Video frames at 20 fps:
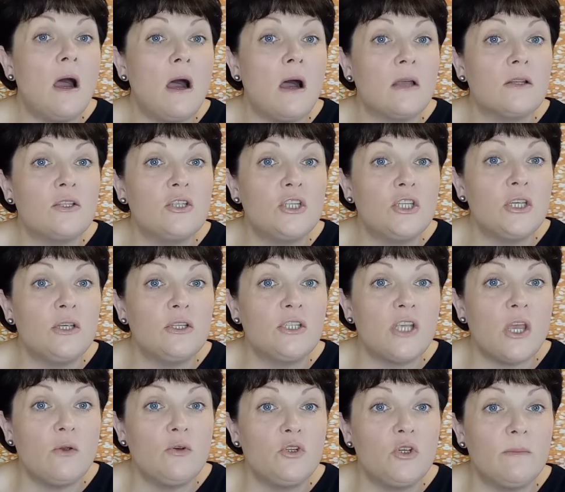onto
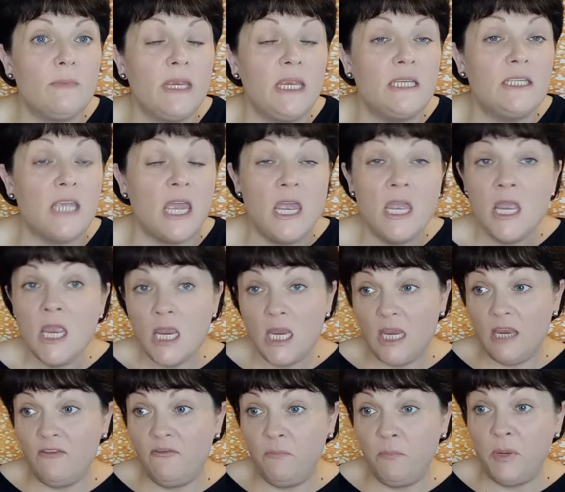social media.
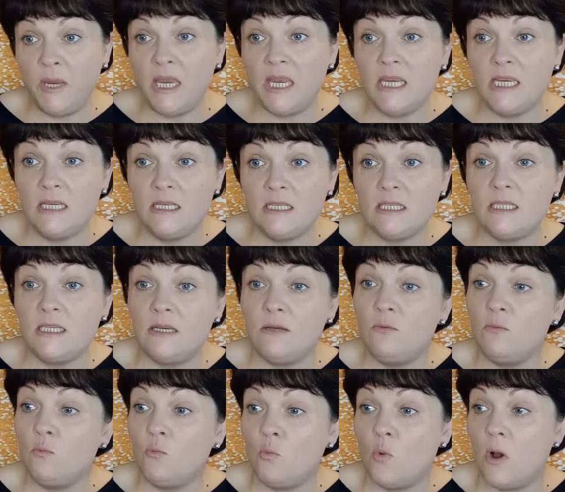If Pete
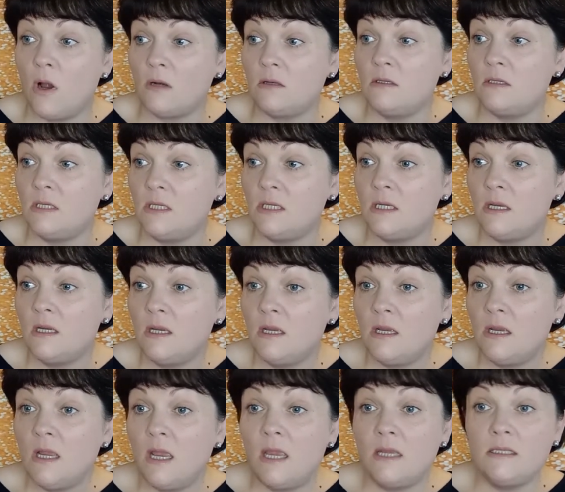didn't want
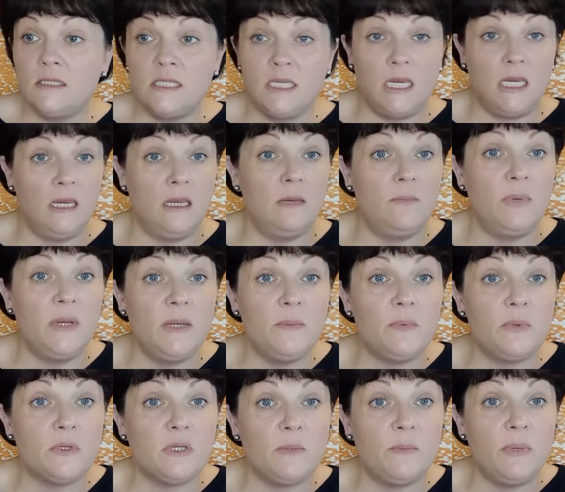to hear
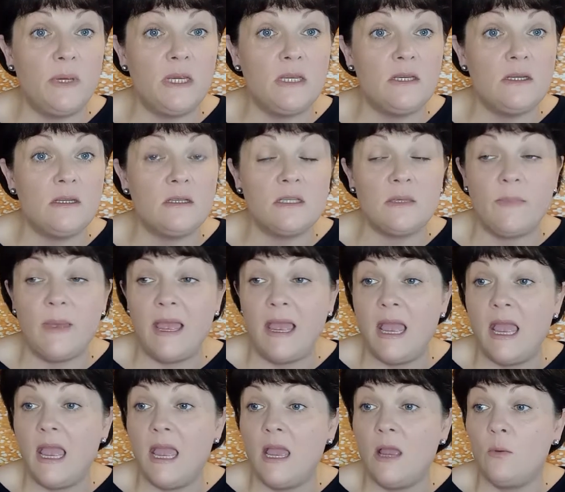people's opinions
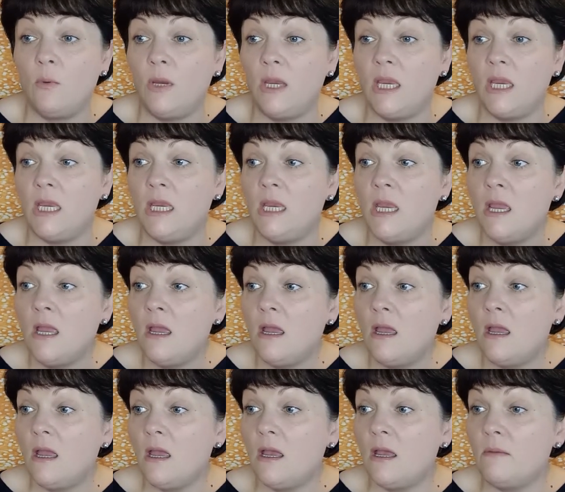about how he
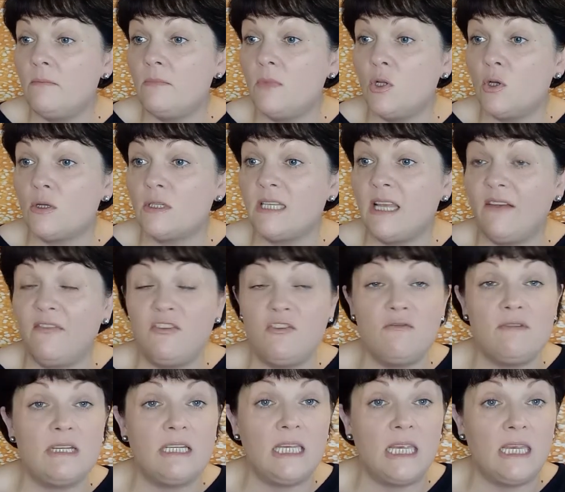looks
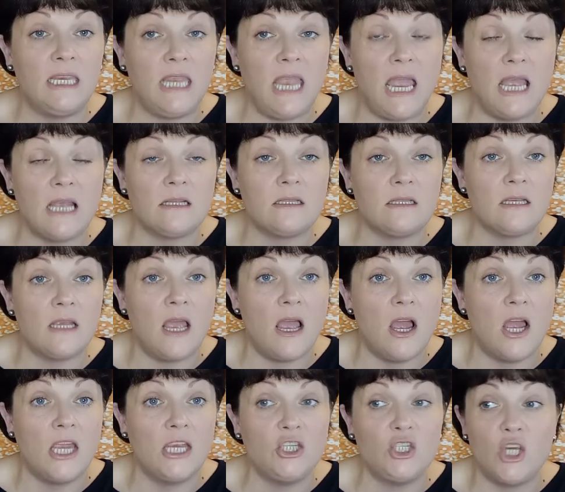after his cat's
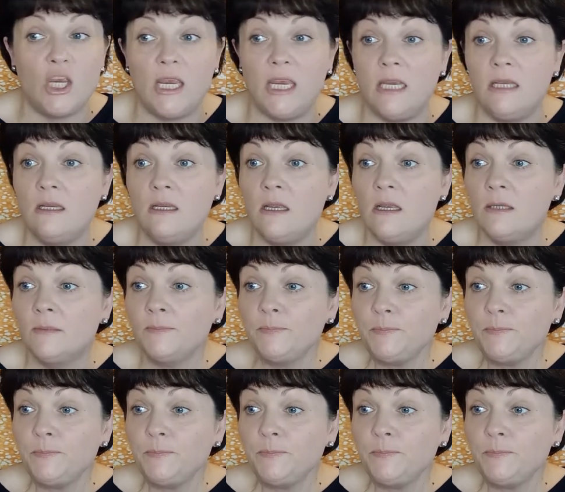hygiene